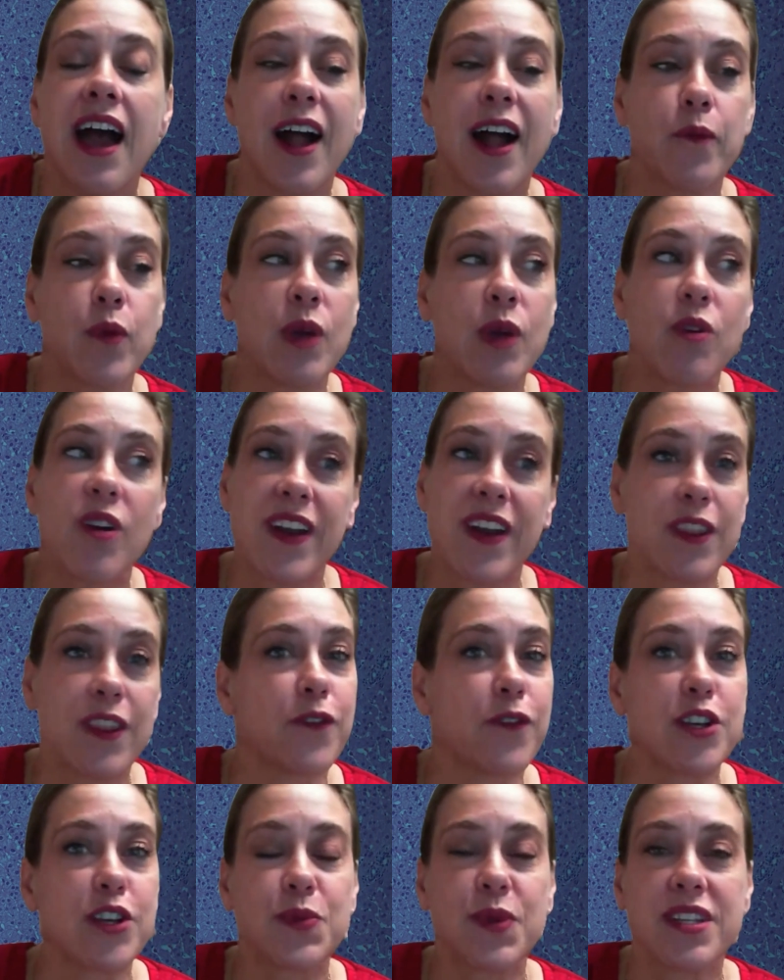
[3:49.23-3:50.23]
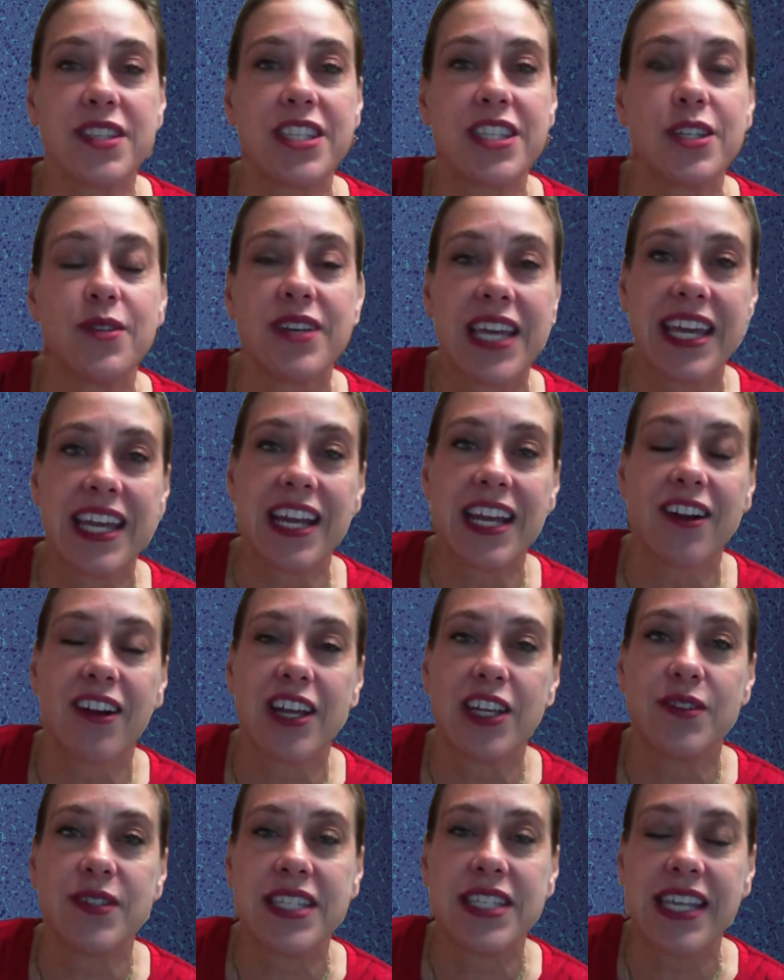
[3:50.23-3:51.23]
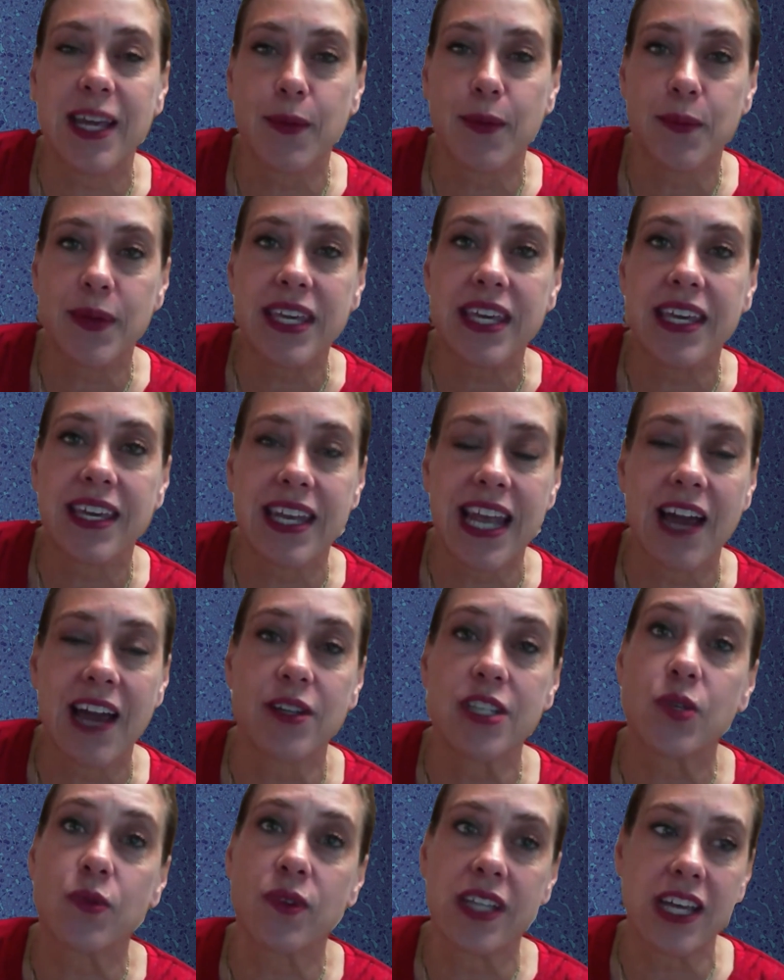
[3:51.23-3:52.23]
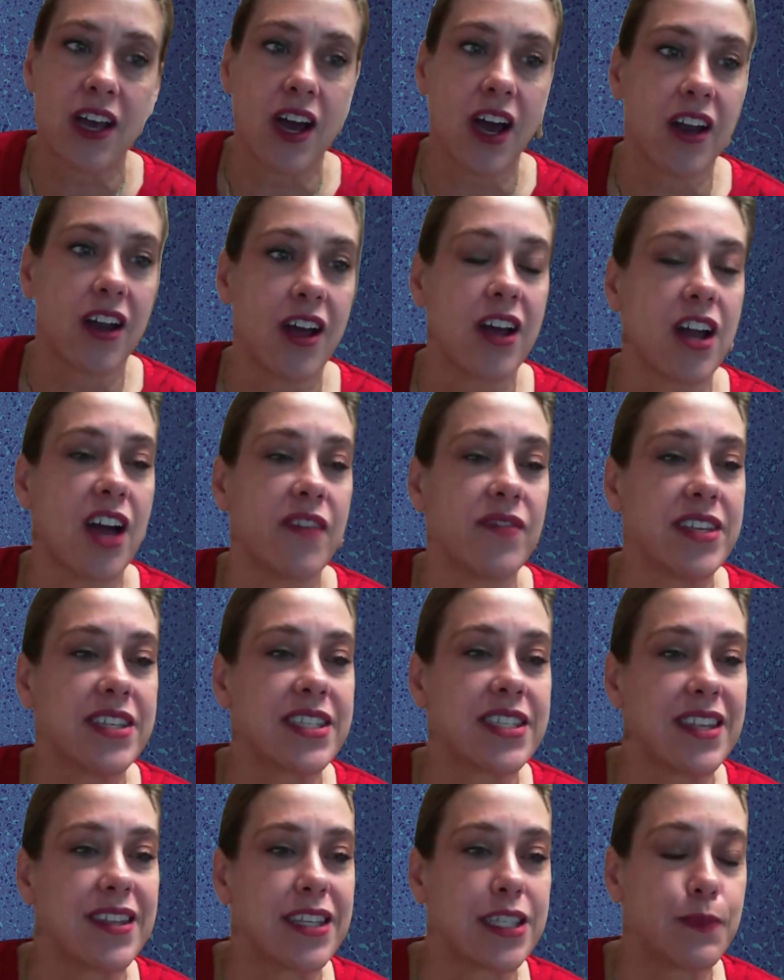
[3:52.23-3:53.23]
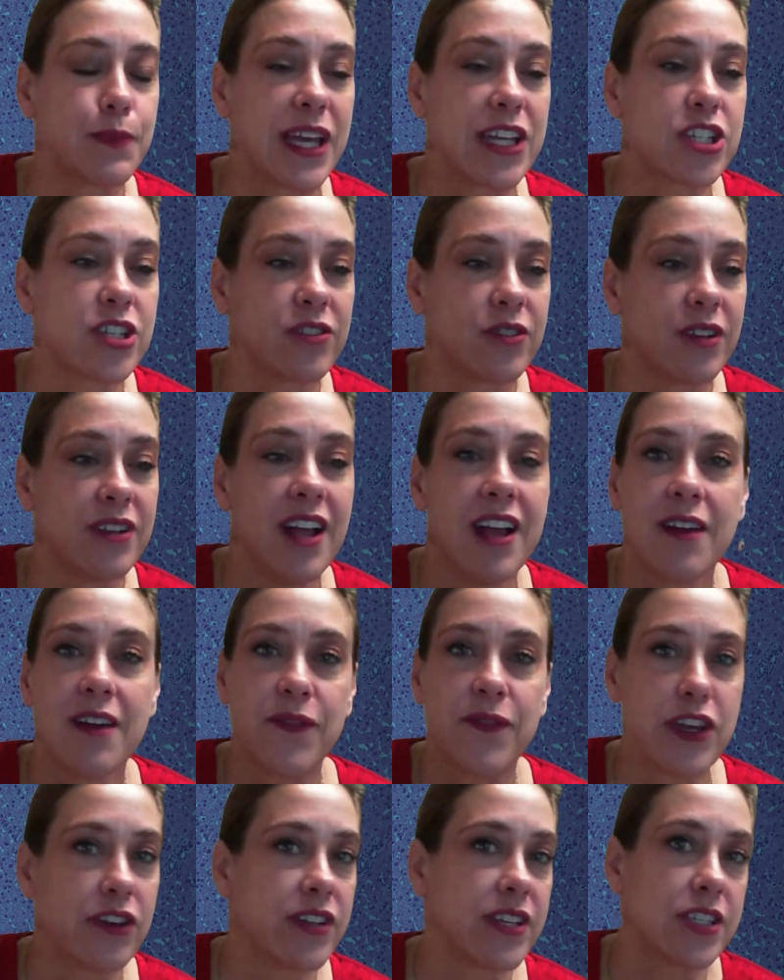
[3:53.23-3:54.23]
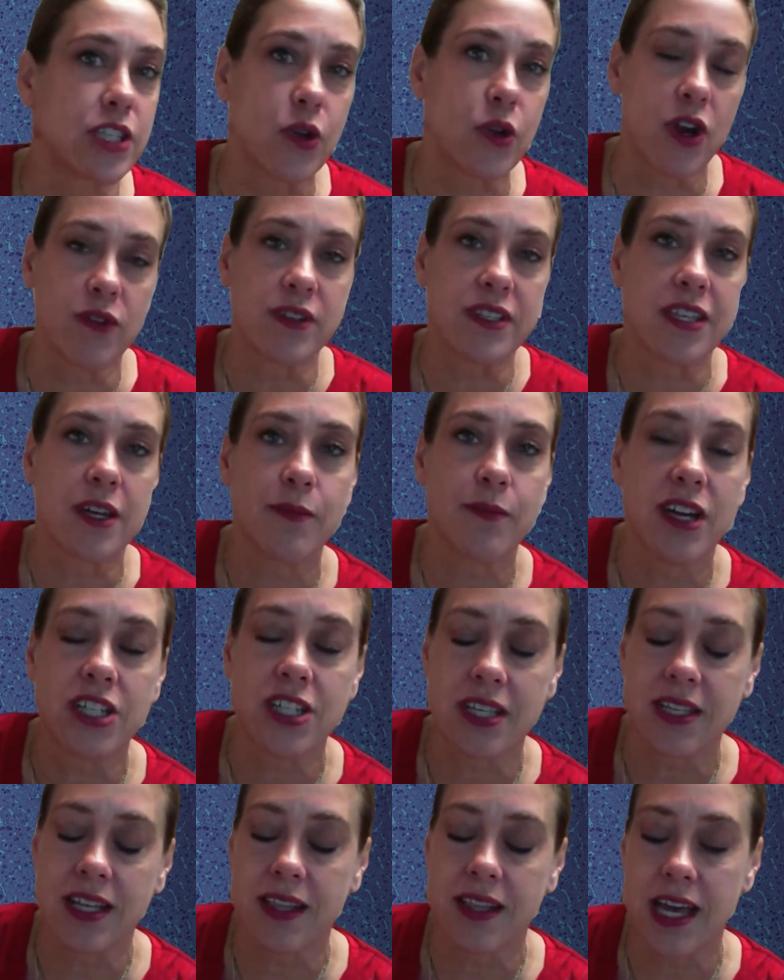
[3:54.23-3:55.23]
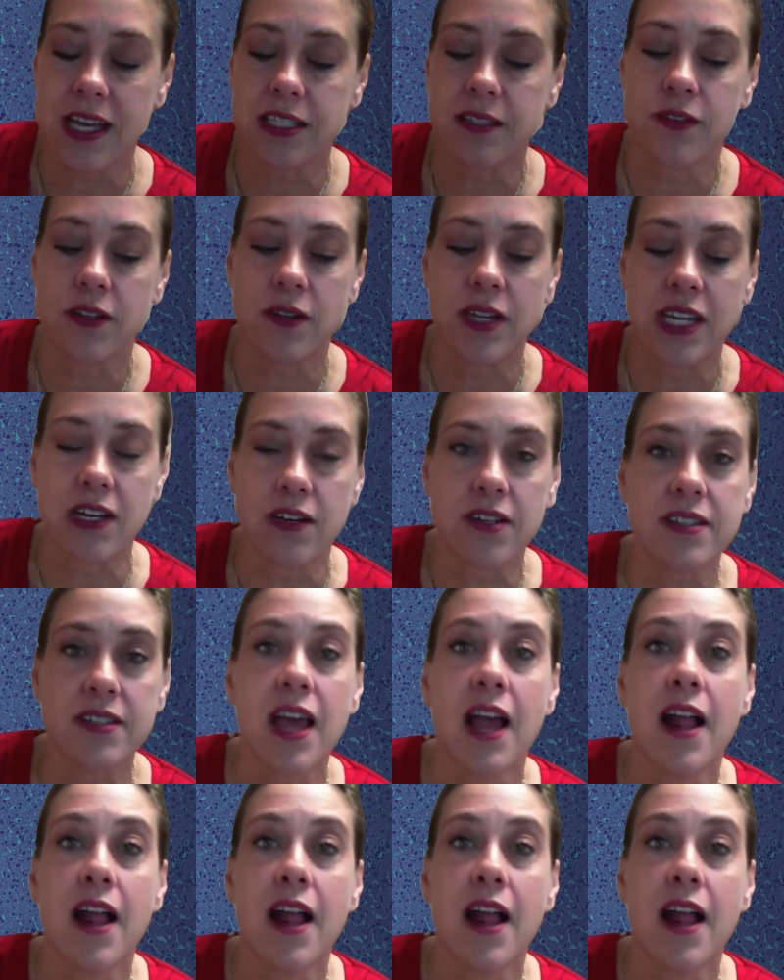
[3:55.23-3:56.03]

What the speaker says: We were one of the first ones doing it here at UTMB, and now it's really caught on. Obviously, the spatial field has grown so much in the last few years.